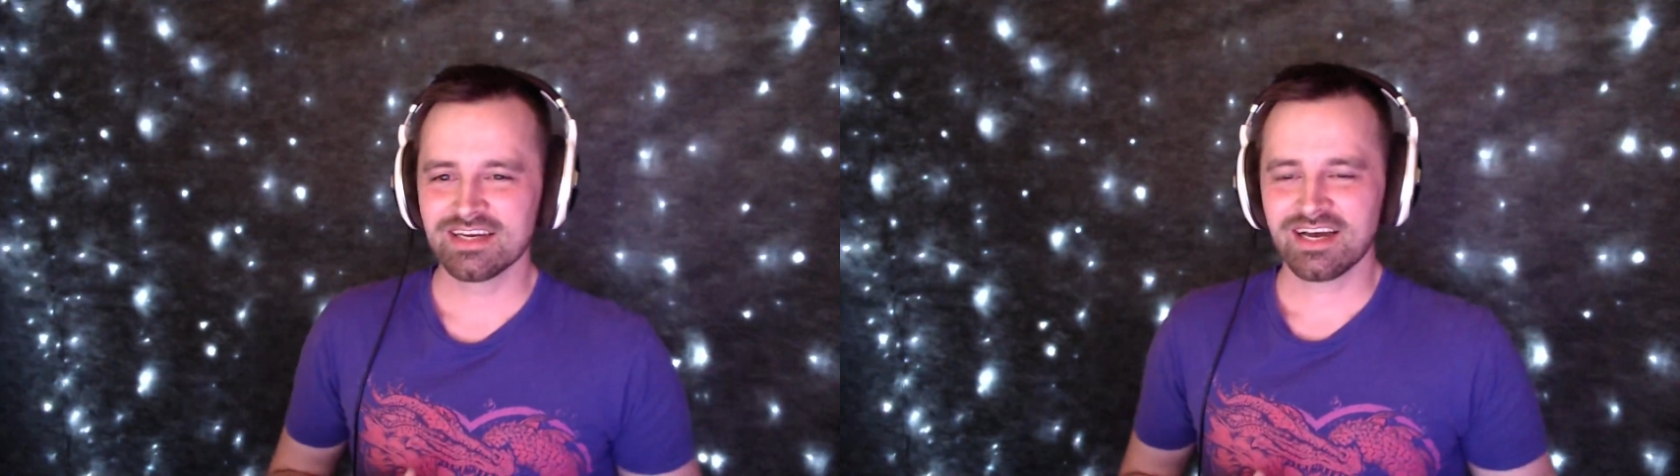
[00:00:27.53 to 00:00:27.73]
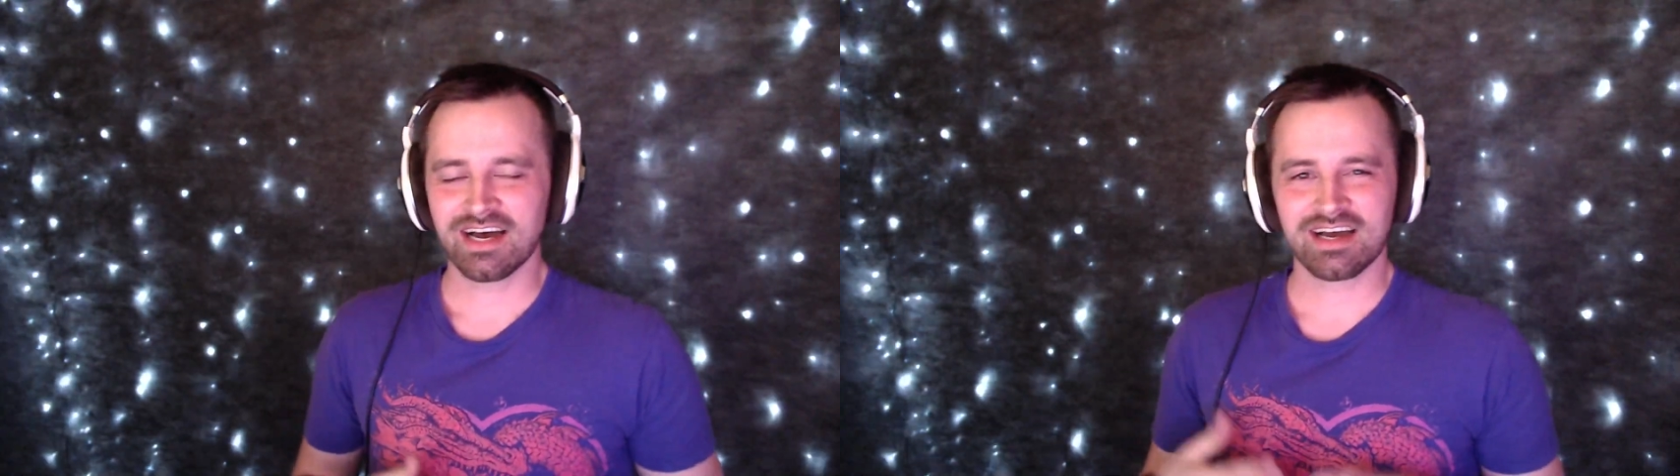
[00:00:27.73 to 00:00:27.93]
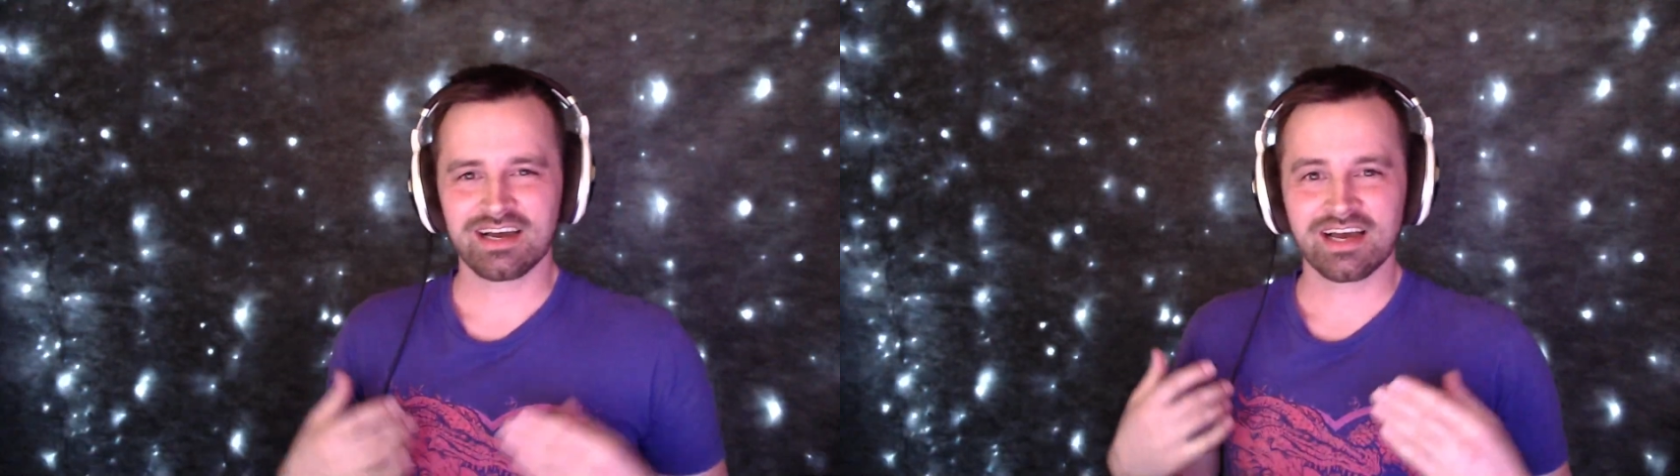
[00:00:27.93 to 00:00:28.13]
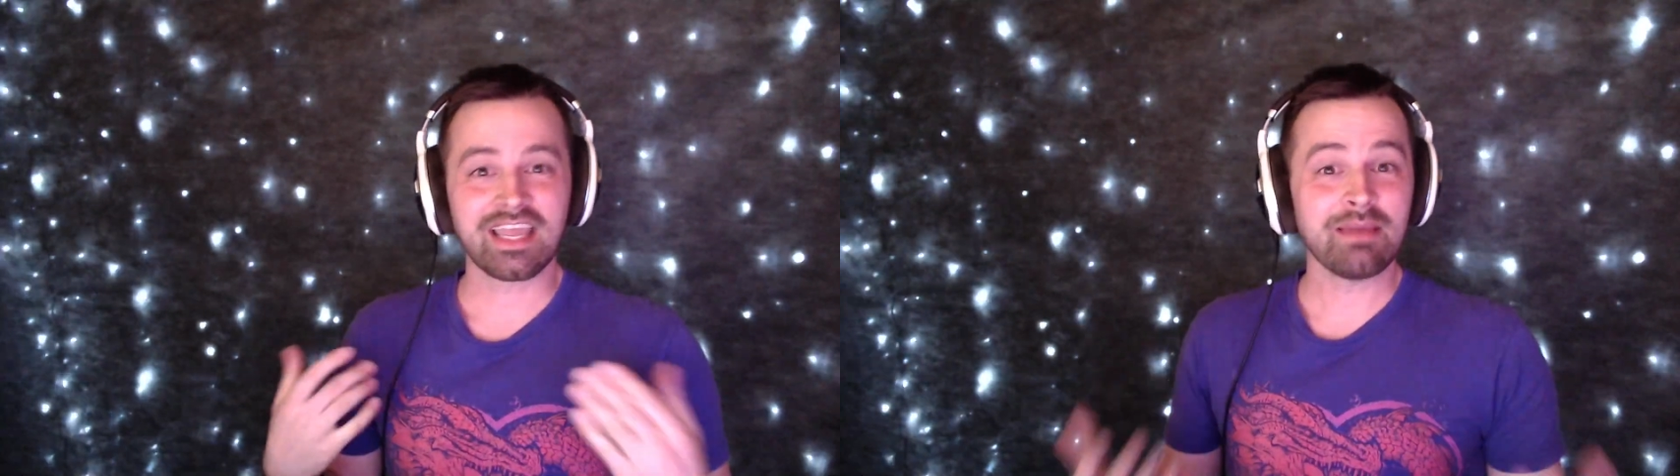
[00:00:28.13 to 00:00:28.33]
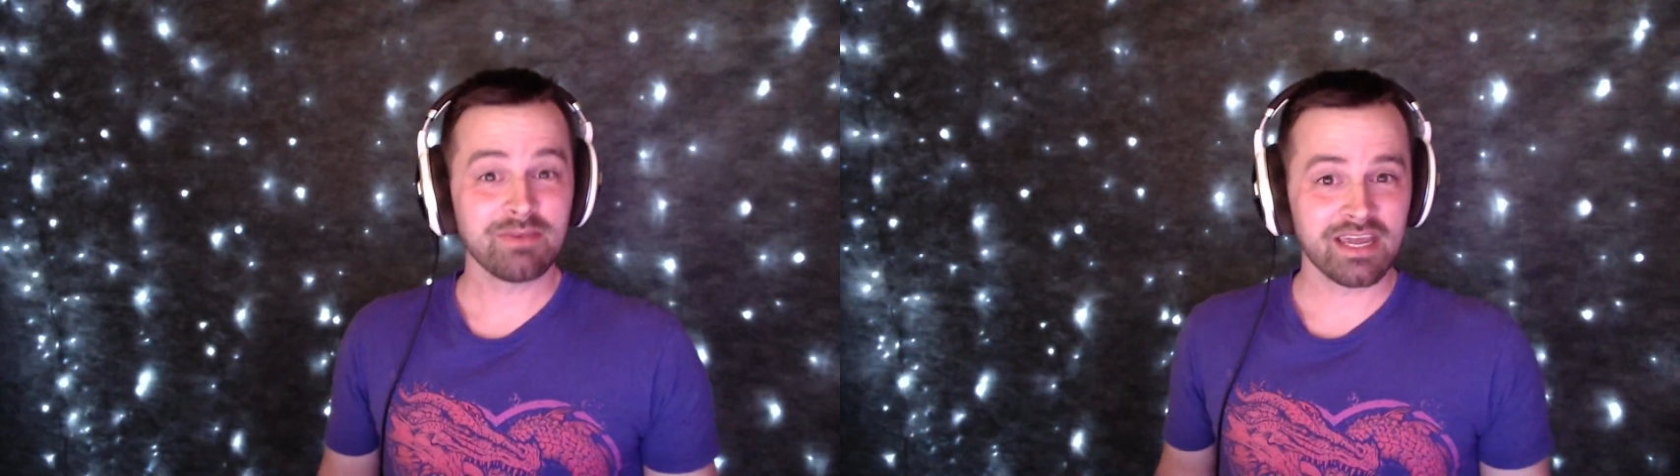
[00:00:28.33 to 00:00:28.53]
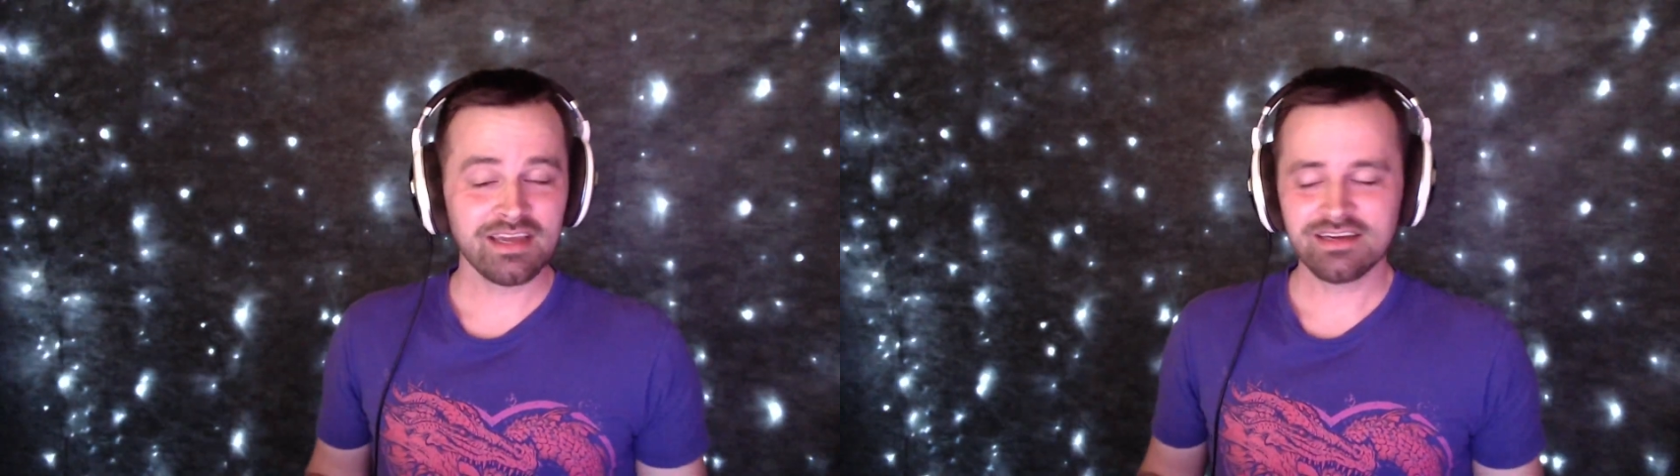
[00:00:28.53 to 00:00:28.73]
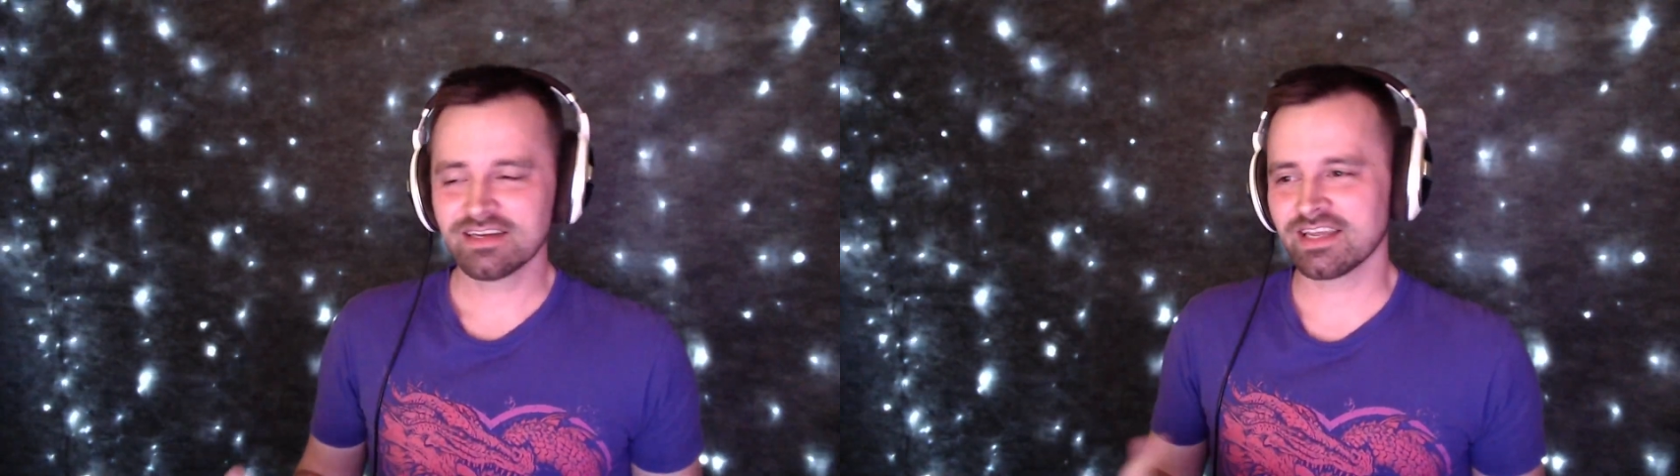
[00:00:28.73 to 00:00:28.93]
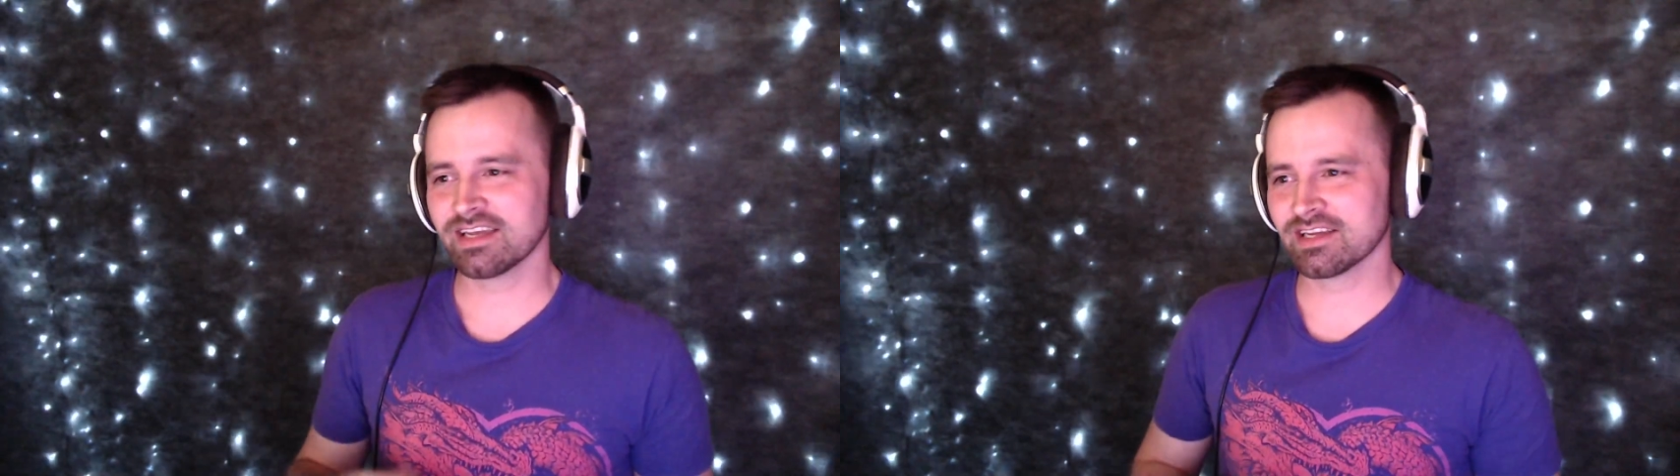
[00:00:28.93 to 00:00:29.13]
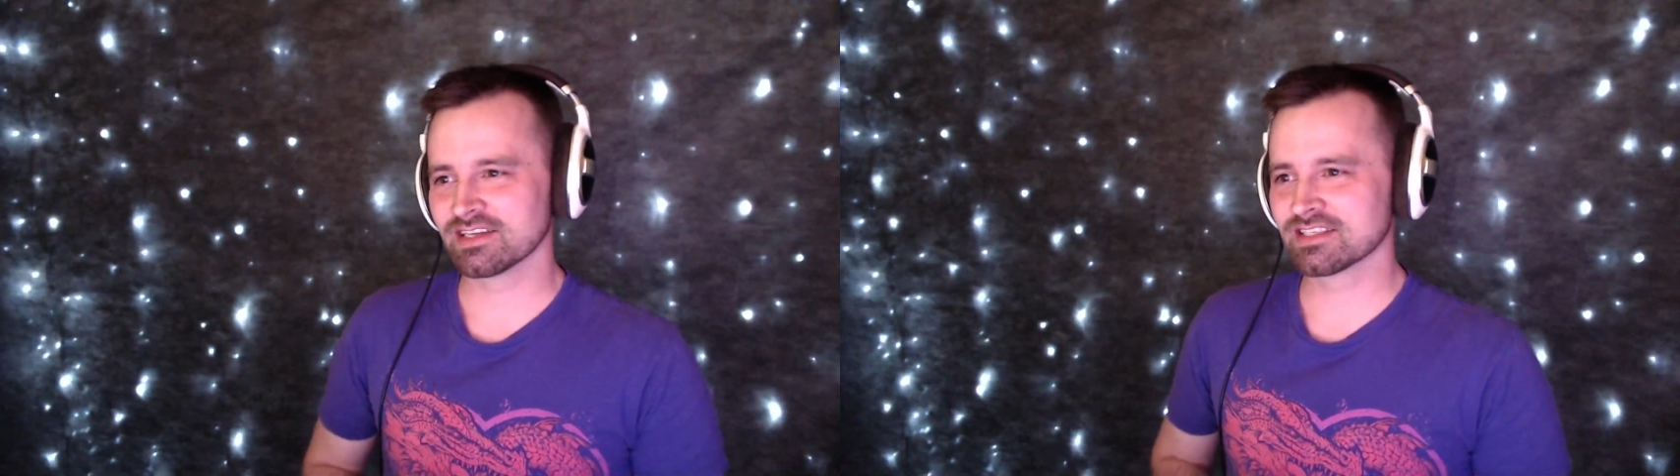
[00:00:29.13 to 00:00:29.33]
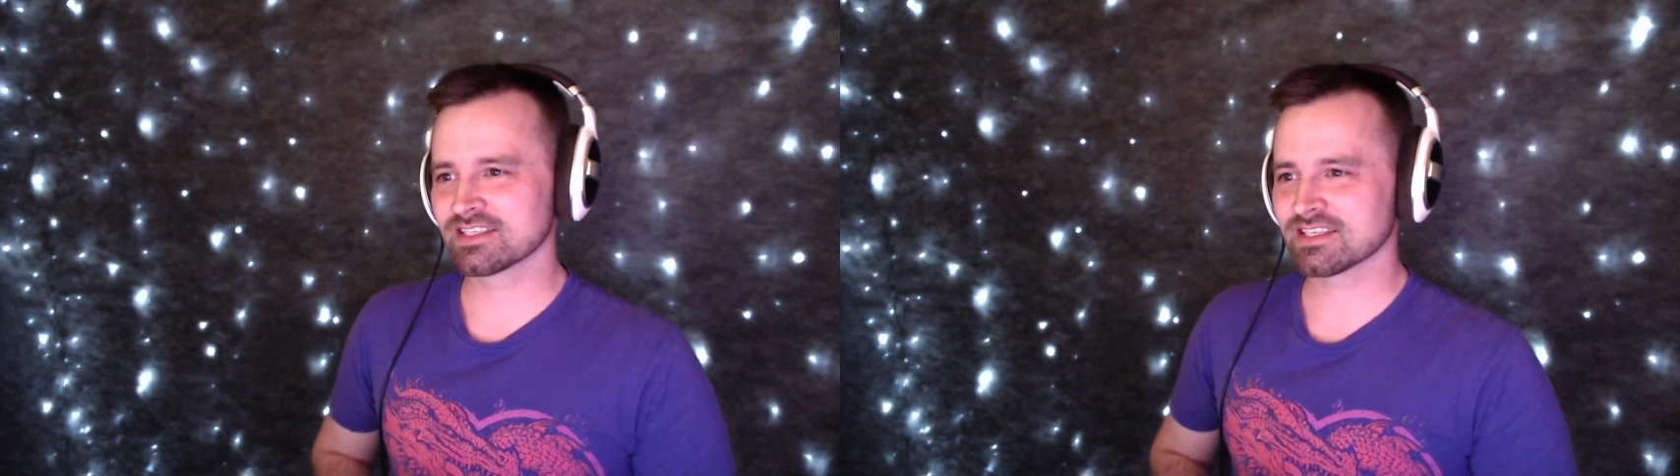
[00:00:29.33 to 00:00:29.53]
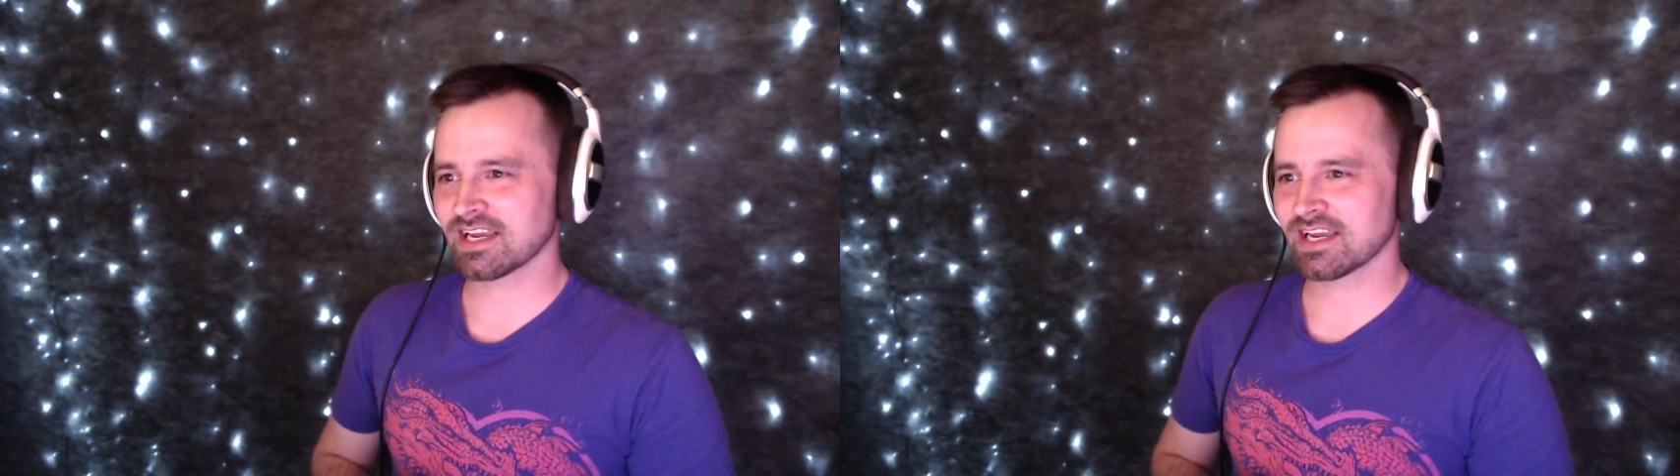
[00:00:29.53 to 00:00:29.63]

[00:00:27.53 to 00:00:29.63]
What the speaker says: a game day is